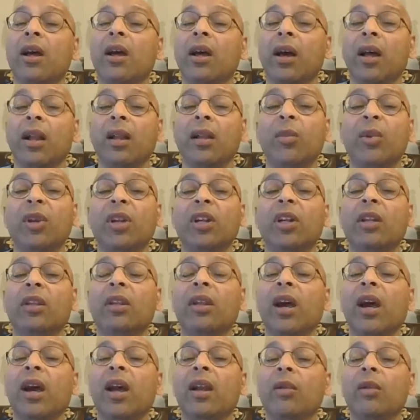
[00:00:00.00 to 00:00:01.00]
eliminate
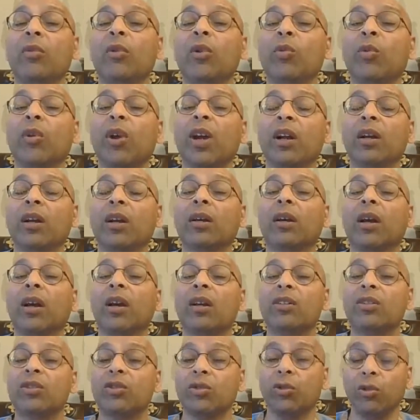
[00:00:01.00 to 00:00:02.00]
the animal product
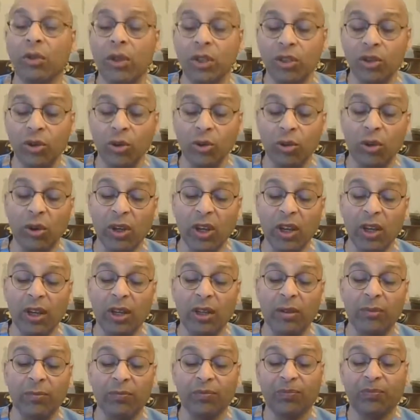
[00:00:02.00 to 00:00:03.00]
as soon as you
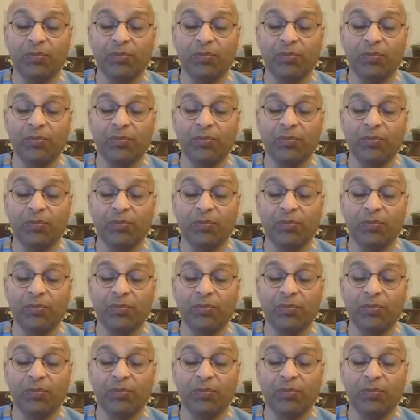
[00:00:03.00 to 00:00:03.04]
can.